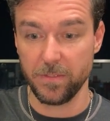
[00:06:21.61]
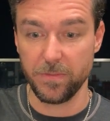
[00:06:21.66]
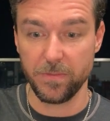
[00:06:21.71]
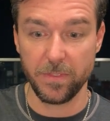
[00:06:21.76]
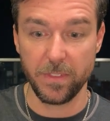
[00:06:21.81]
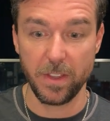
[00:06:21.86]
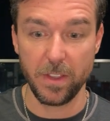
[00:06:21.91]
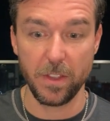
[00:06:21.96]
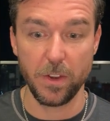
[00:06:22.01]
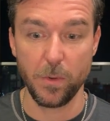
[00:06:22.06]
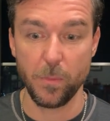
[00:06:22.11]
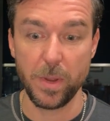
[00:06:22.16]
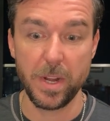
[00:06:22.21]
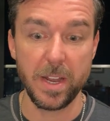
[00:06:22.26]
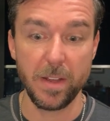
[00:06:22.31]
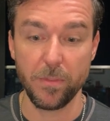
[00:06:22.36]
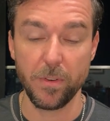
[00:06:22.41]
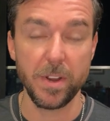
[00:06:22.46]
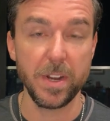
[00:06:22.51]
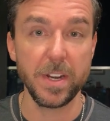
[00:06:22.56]
We
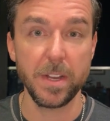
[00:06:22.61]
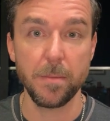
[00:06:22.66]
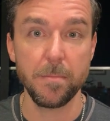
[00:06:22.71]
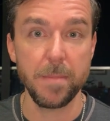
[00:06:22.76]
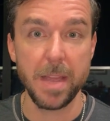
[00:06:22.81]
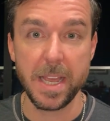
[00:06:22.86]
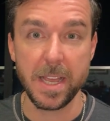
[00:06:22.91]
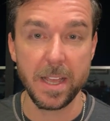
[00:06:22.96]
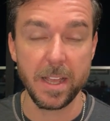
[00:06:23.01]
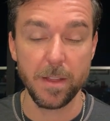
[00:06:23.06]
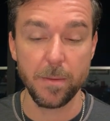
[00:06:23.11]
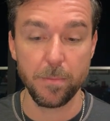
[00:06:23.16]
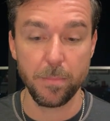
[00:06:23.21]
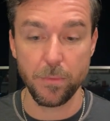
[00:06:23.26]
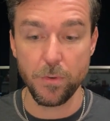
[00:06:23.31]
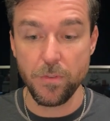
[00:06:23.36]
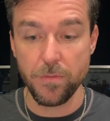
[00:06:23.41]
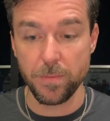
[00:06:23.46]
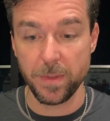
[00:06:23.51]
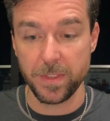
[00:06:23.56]
never end up making
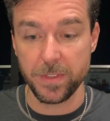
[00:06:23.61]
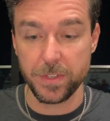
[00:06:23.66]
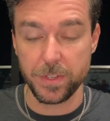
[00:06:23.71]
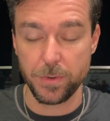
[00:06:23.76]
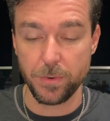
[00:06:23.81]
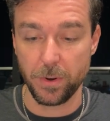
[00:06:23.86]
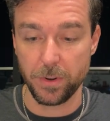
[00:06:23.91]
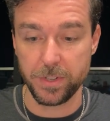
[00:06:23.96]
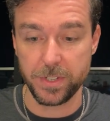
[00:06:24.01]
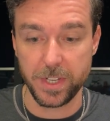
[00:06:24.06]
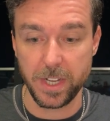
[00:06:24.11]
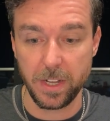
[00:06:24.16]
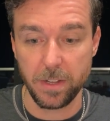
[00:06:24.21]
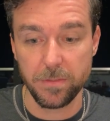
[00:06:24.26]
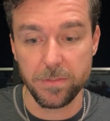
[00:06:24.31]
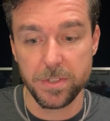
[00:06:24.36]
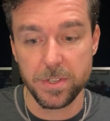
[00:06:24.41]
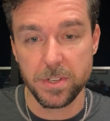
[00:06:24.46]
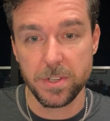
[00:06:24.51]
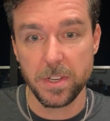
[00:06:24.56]
improvements to
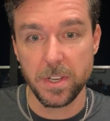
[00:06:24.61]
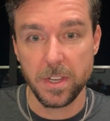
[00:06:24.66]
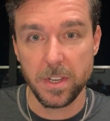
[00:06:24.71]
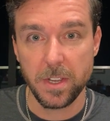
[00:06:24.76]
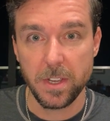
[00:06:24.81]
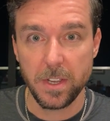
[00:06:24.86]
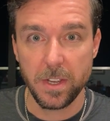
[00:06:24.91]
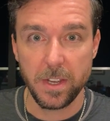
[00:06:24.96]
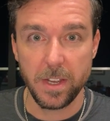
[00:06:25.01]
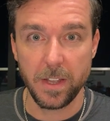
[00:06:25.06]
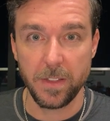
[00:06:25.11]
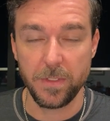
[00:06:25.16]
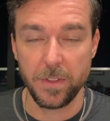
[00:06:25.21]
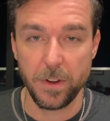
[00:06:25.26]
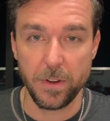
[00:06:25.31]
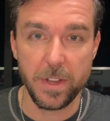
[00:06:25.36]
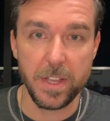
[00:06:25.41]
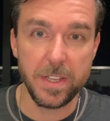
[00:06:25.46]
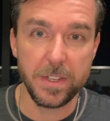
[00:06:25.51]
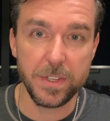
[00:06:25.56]
ourselves, and
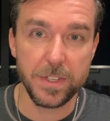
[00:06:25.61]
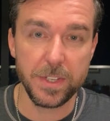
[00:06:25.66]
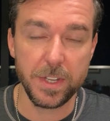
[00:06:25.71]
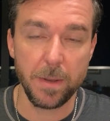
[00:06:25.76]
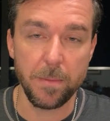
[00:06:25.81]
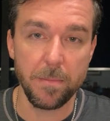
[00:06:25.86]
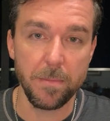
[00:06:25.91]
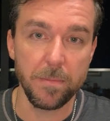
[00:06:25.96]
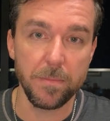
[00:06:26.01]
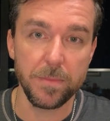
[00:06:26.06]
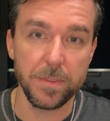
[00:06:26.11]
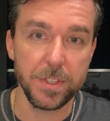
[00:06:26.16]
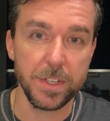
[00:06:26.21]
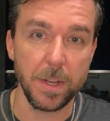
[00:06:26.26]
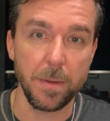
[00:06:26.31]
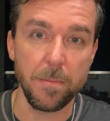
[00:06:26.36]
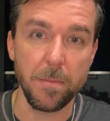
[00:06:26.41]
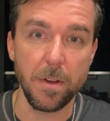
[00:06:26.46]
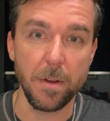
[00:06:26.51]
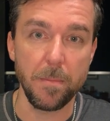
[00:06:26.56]
there is some
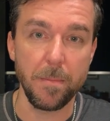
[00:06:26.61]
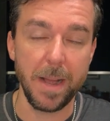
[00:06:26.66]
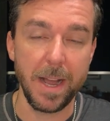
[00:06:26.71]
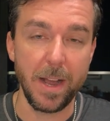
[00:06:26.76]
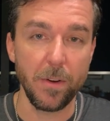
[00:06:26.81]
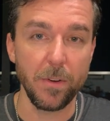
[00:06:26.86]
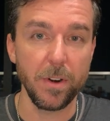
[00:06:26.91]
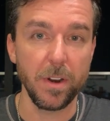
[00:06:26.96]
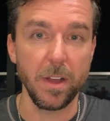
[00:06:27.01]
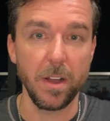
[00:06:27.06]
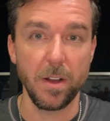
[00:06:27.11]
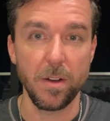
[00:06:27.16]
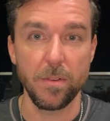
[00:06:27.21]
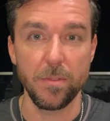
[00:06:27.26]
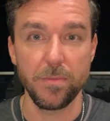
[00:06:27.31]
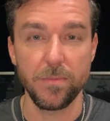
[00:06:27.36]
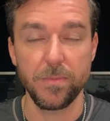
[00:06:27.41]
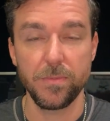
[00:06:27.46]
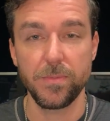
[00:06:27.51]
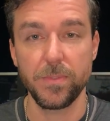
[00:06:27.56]
amount
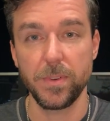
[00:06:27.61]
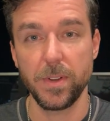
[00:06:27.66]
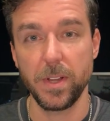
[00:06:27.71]
of